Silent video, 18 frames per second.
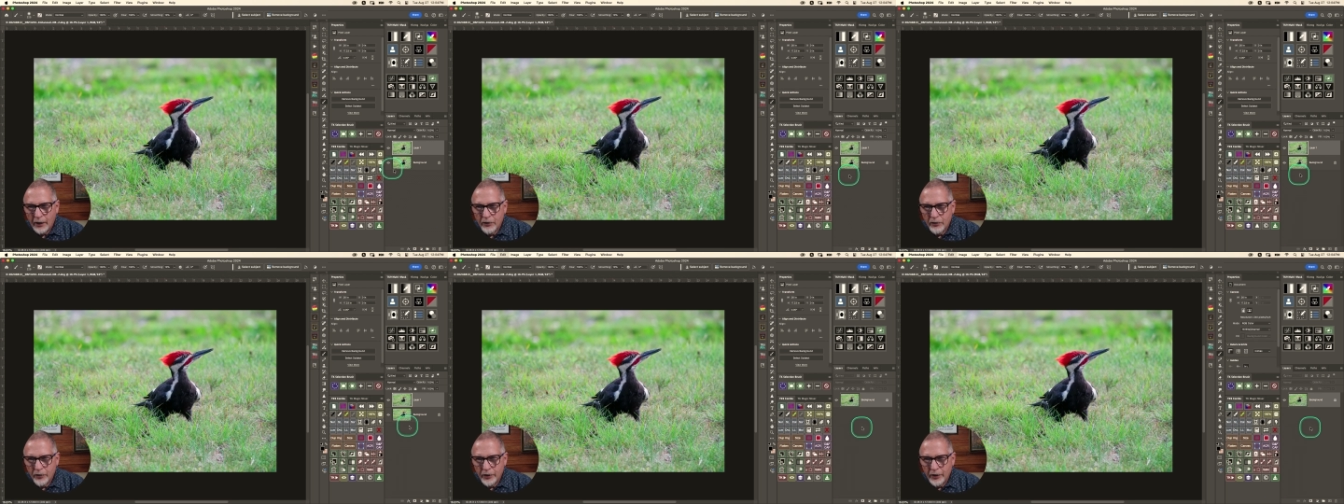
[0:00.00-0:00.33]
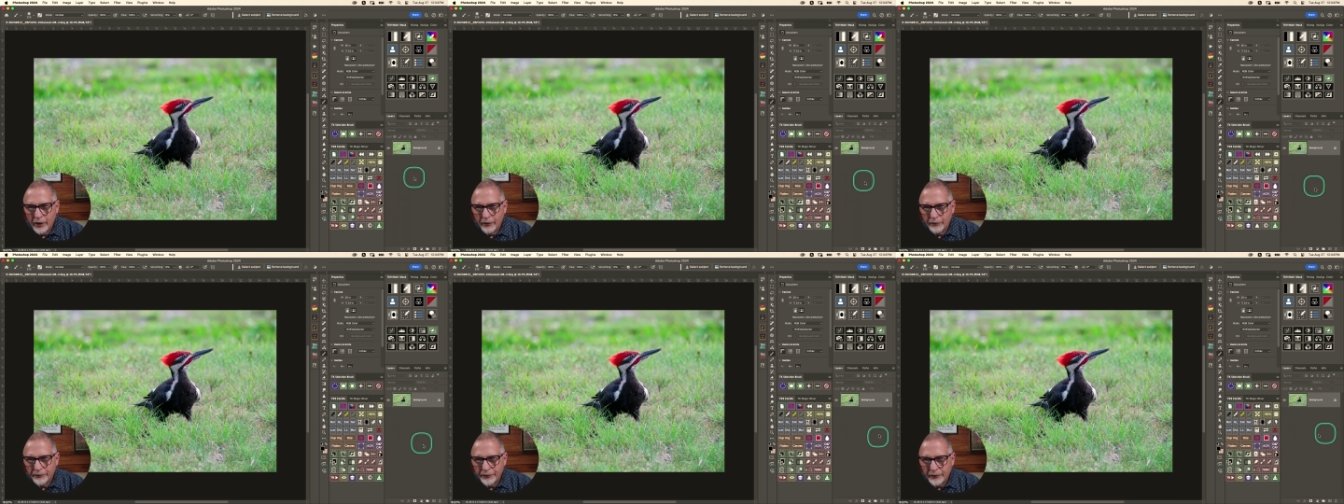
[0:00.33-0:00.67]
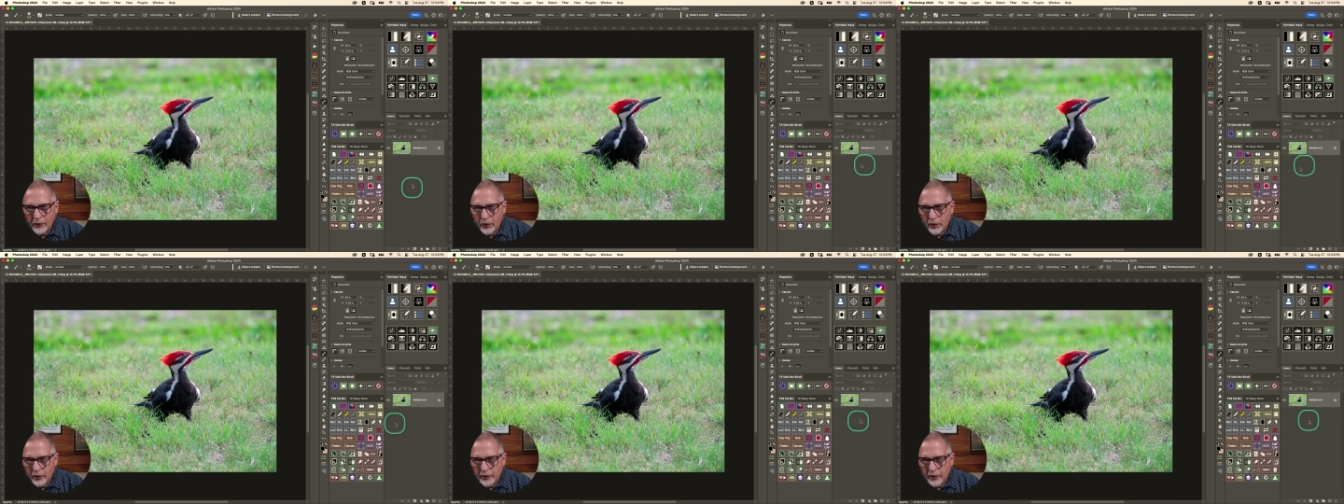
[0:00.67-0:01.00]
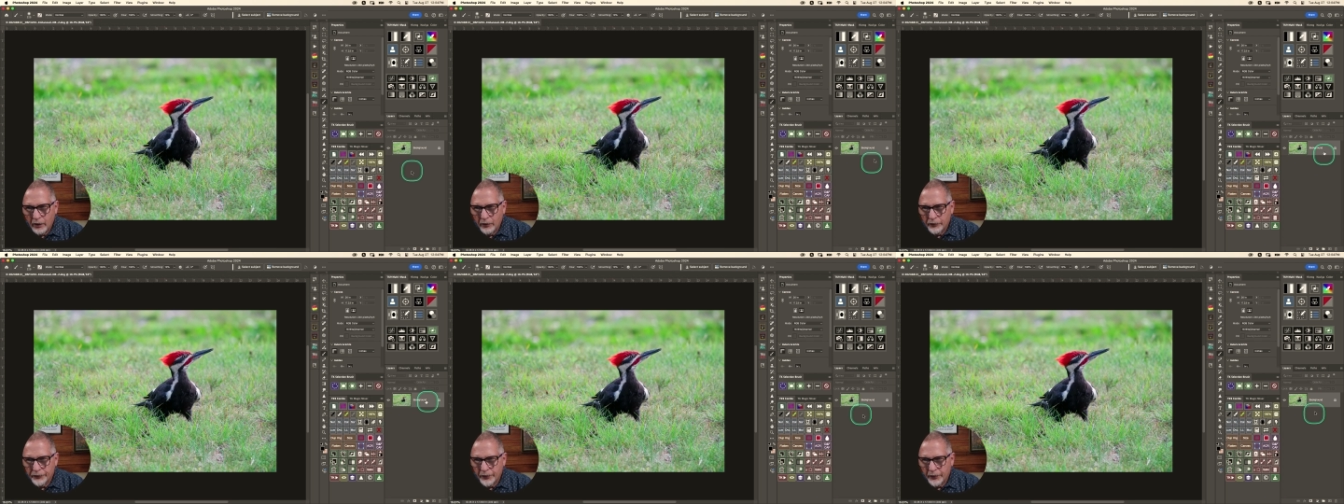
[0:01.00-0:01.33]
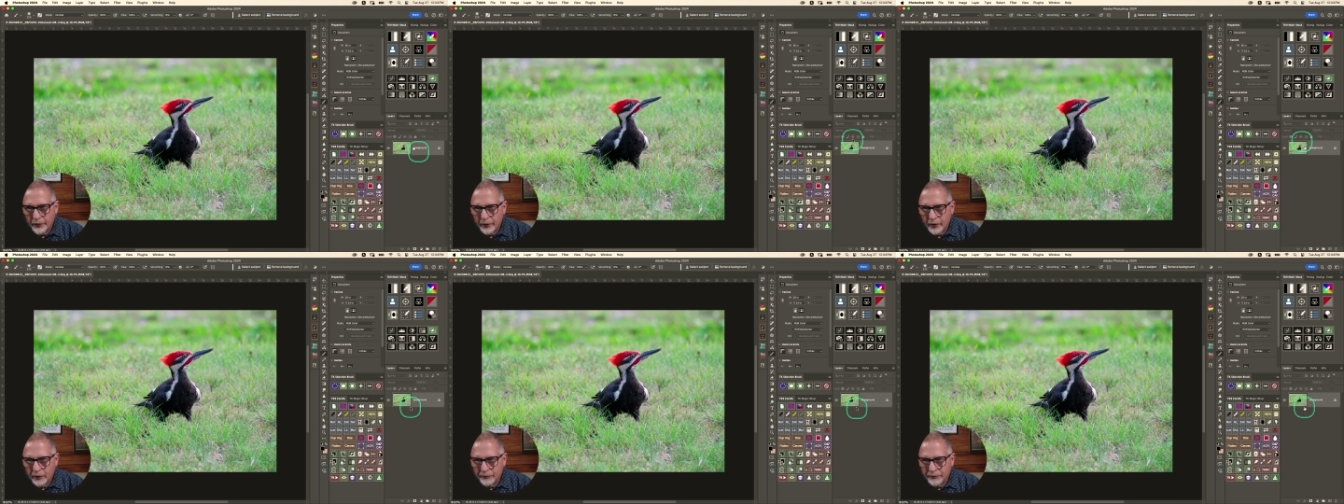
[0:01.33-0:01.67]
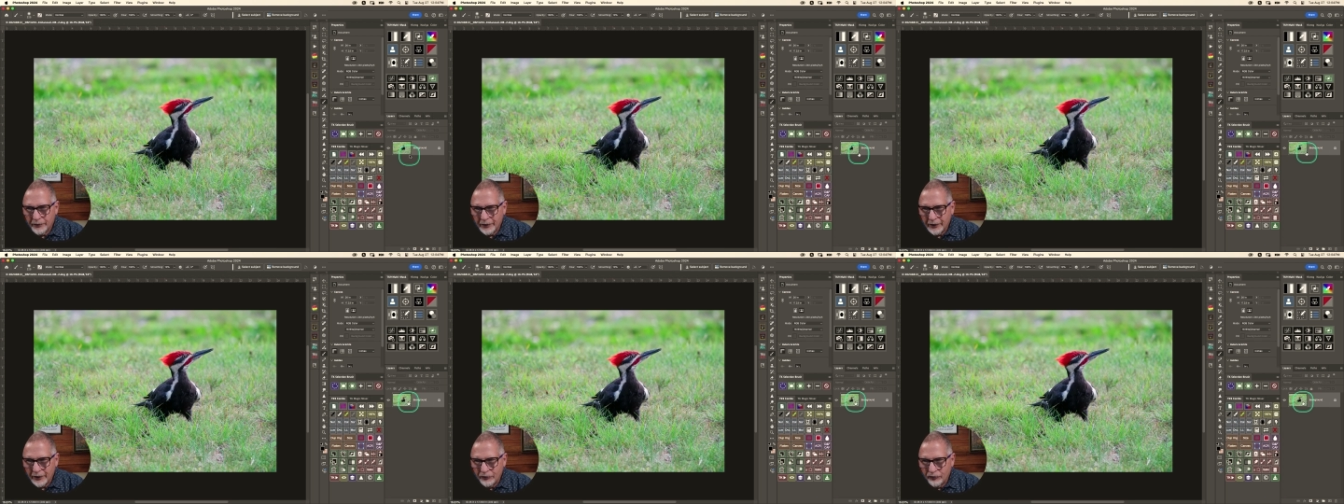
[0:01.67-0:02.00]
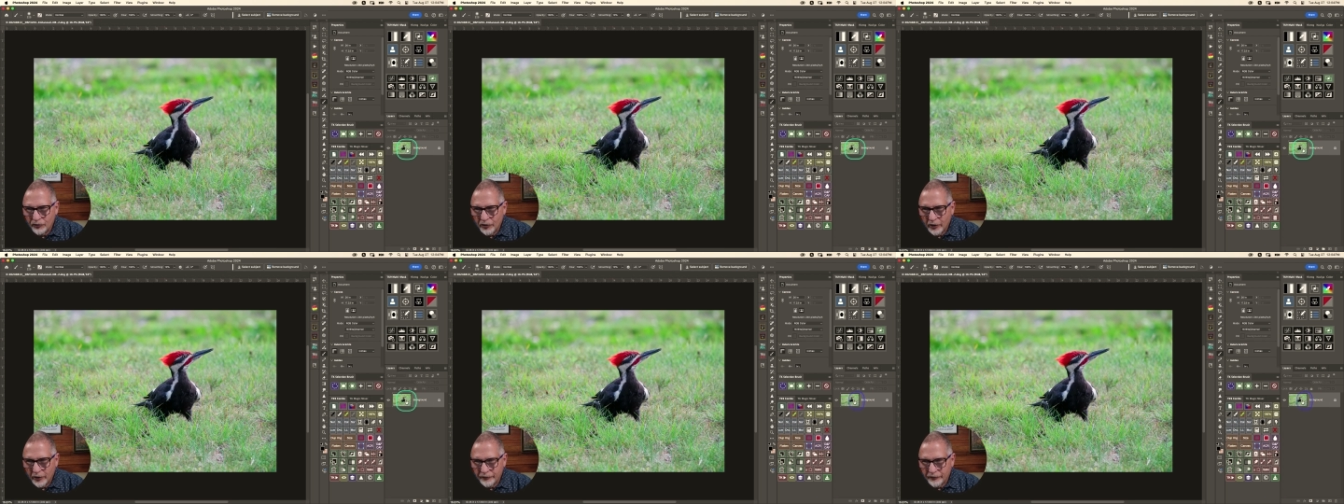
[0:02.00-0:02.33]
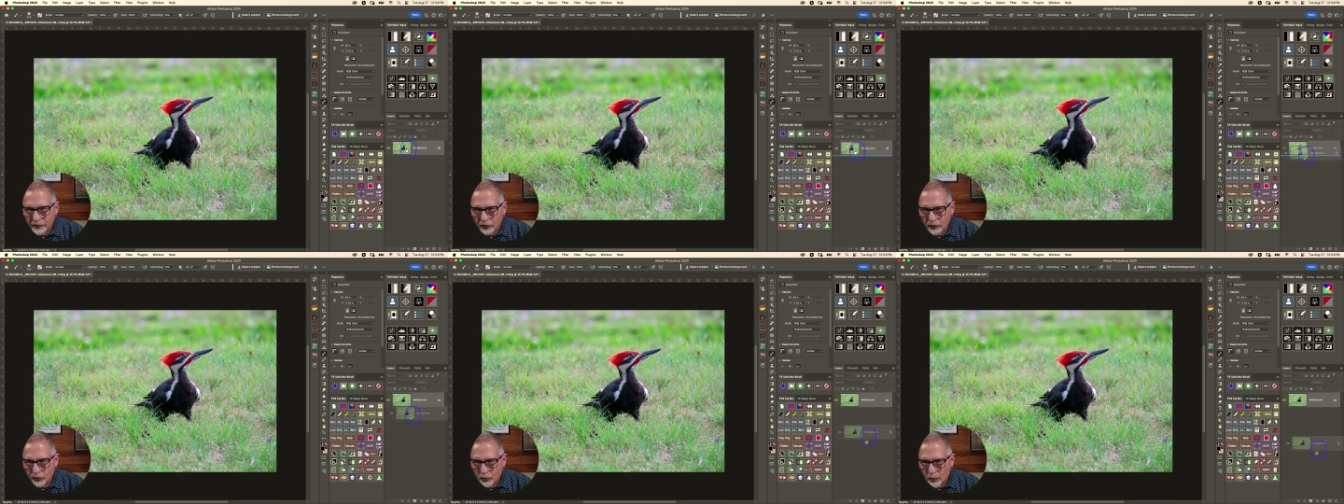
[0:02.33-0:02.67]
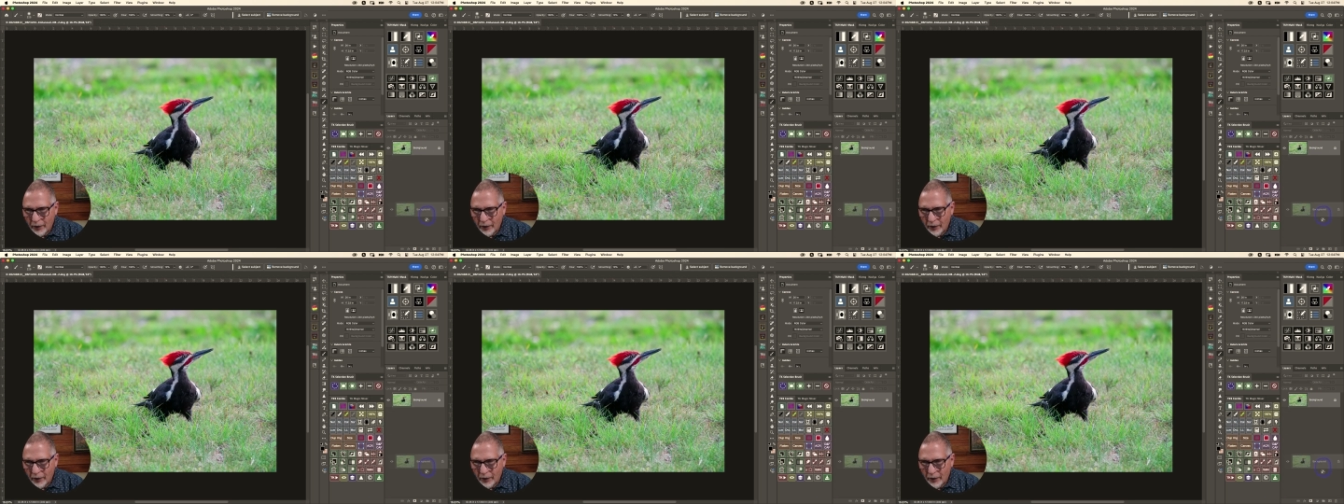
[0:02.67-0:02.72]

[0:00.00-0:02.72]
I could have alternatively just